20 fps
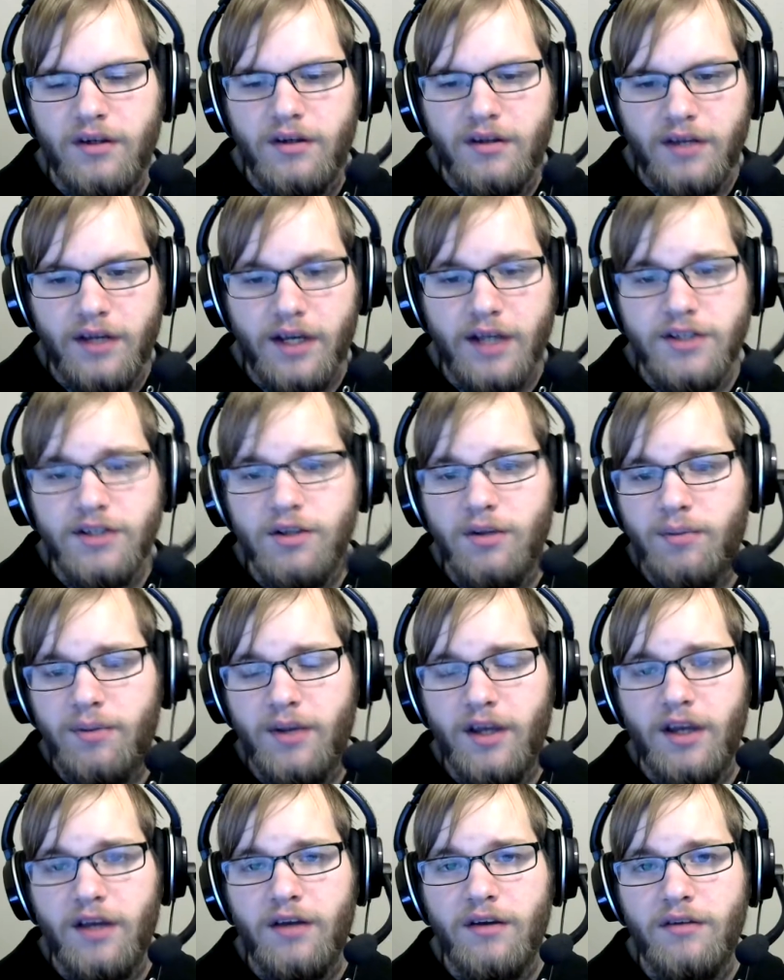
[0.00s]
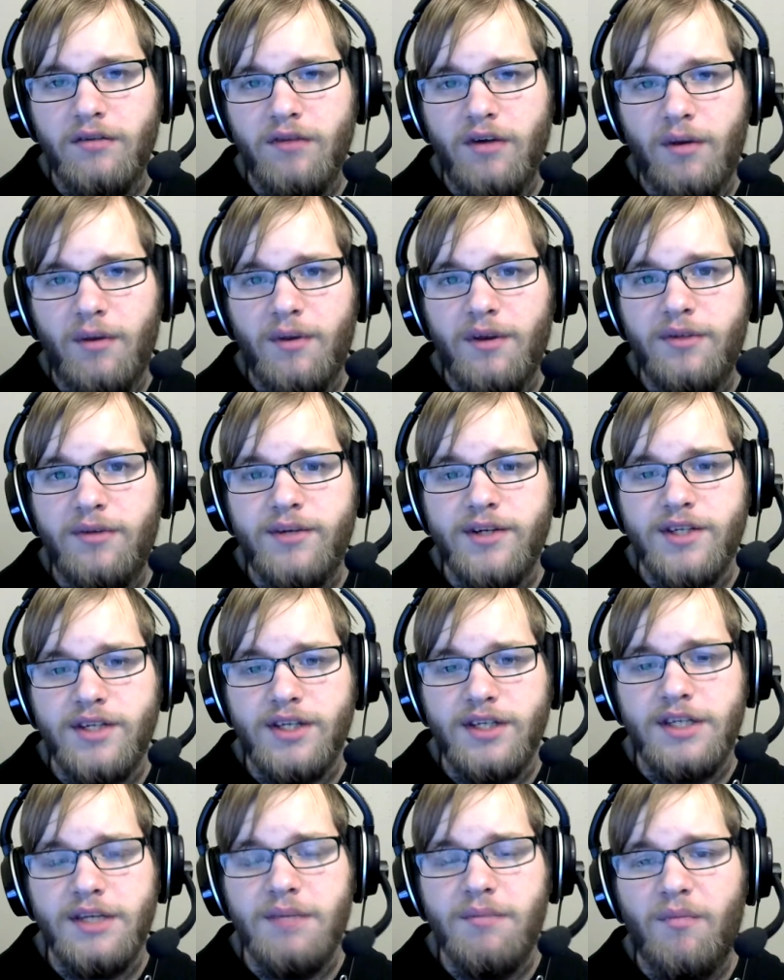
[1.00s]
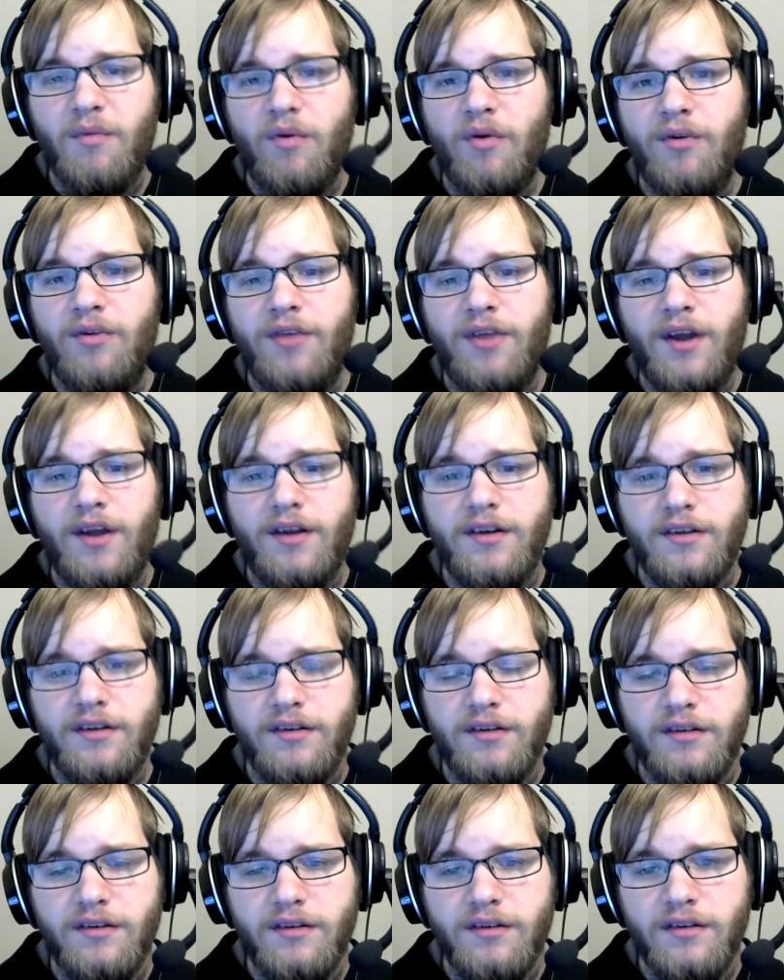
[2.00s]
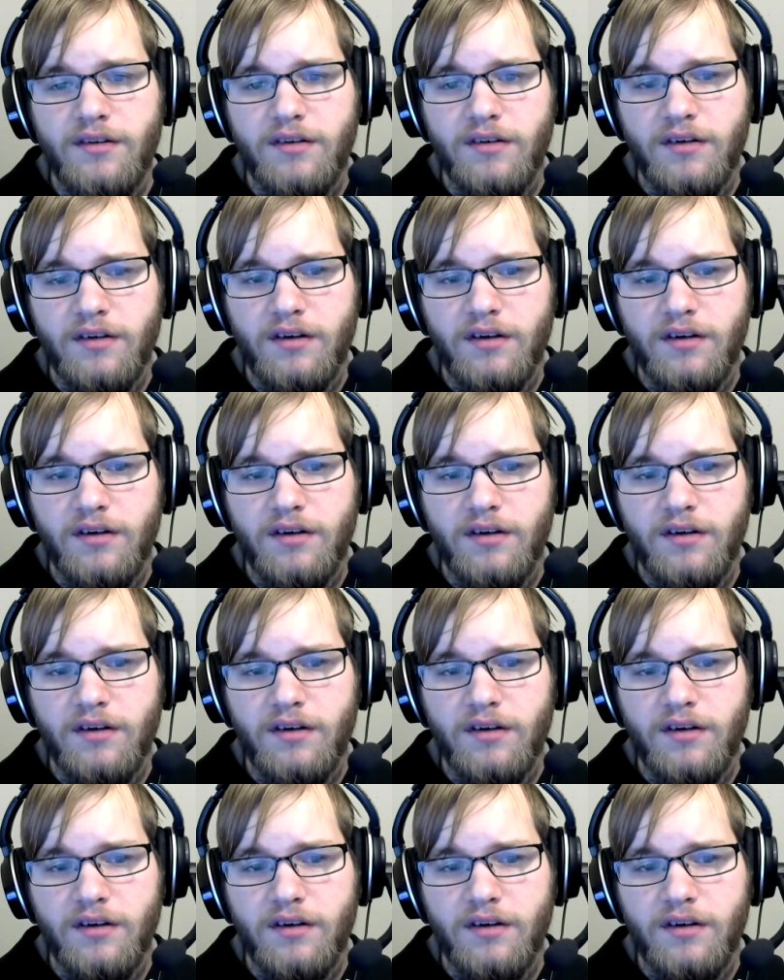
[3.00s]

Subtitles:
Like, I still play on my 360 more than